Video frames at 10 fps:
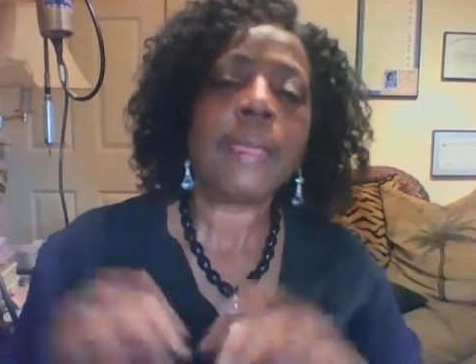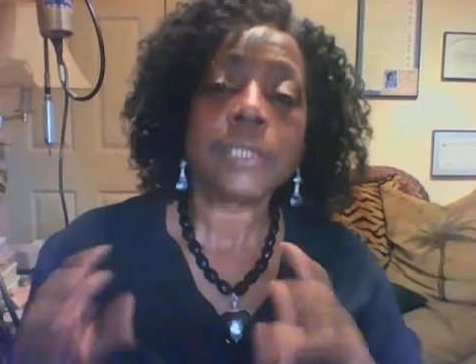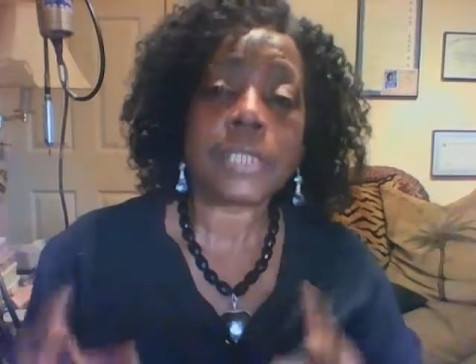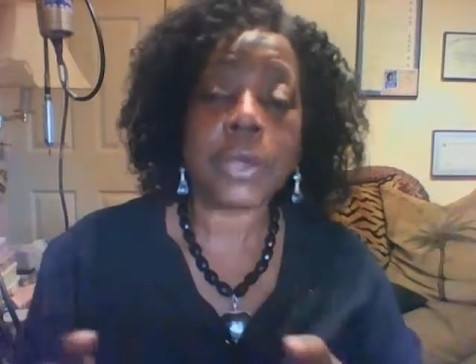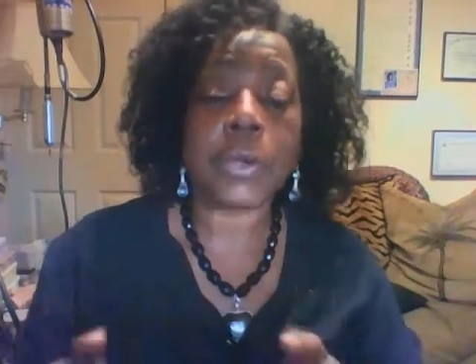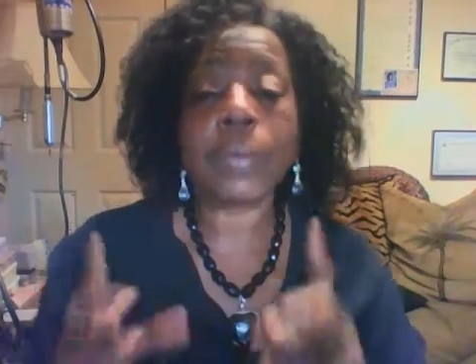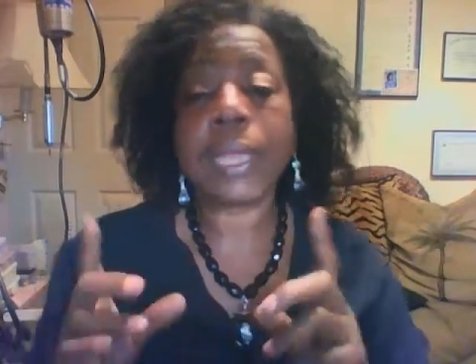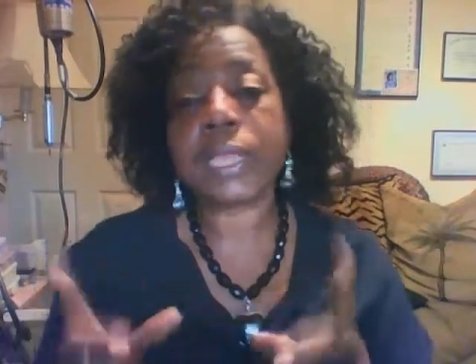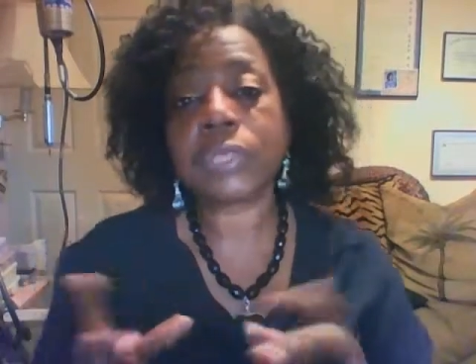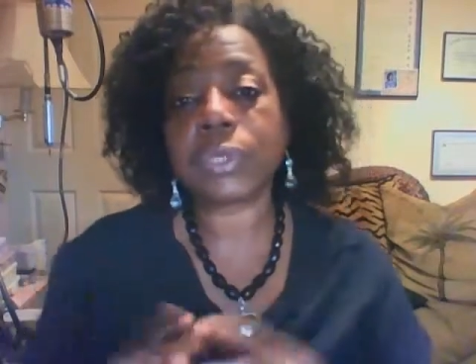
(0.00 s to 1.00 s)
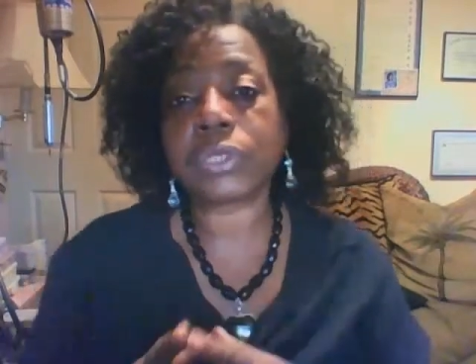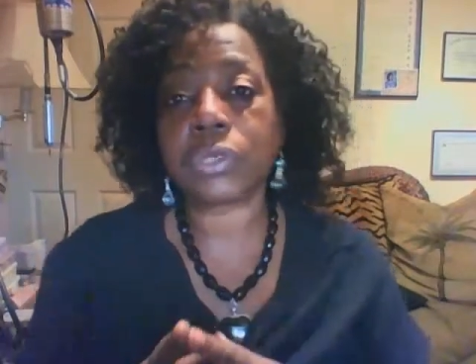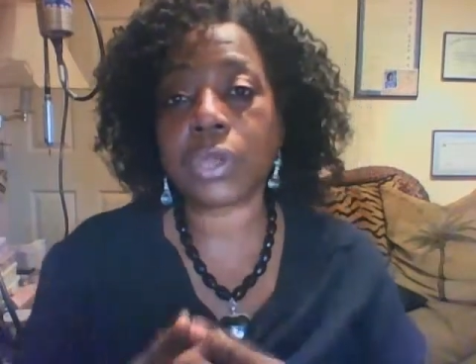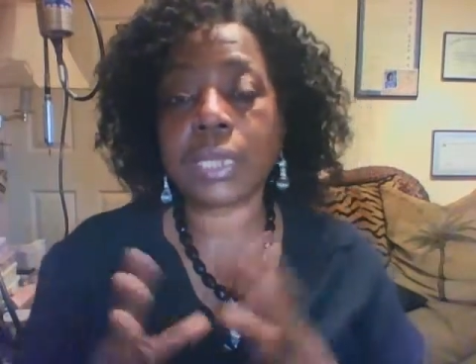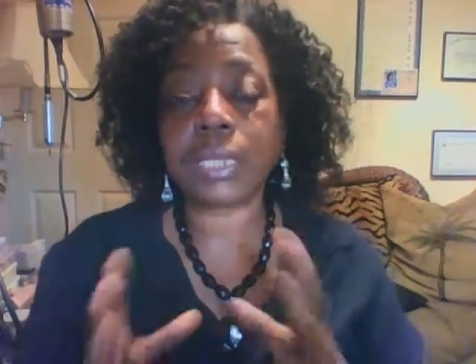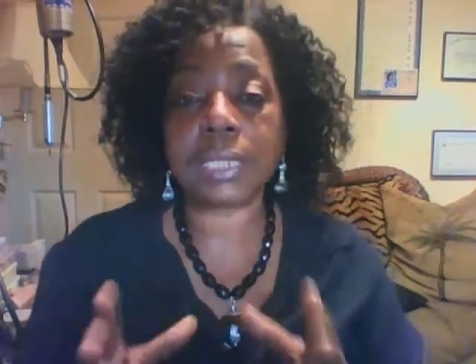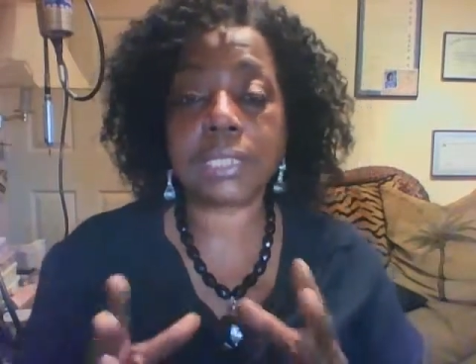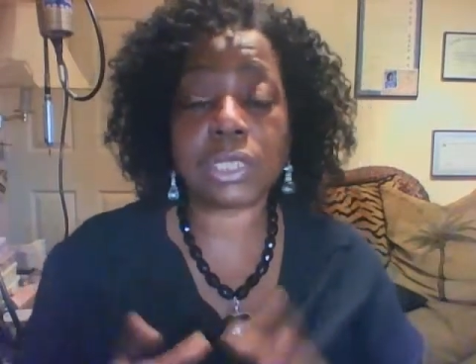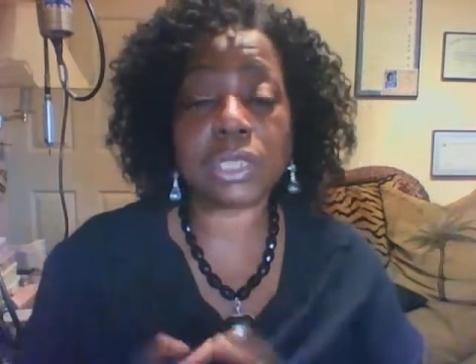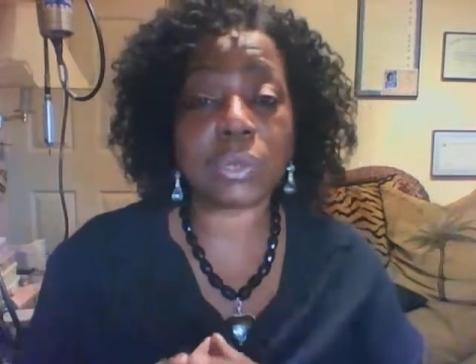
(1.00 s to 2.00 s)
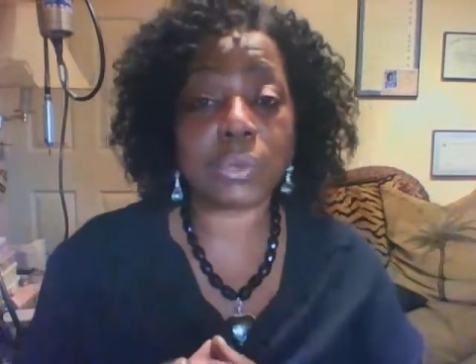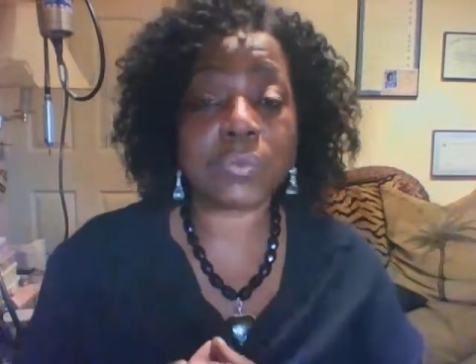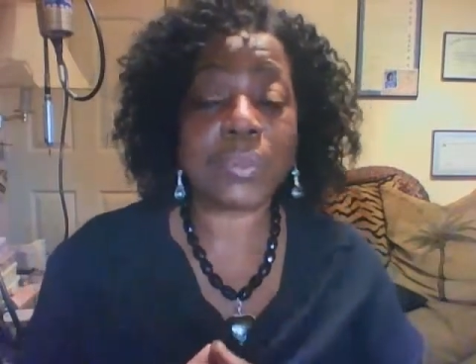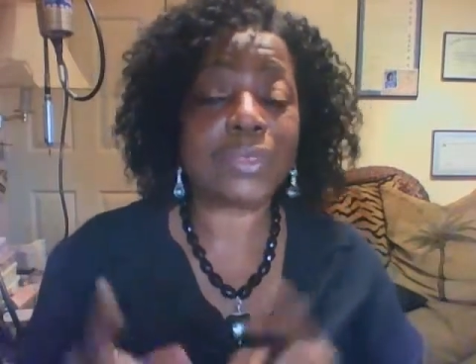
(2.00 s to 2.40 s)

So here's what you're going to need to do.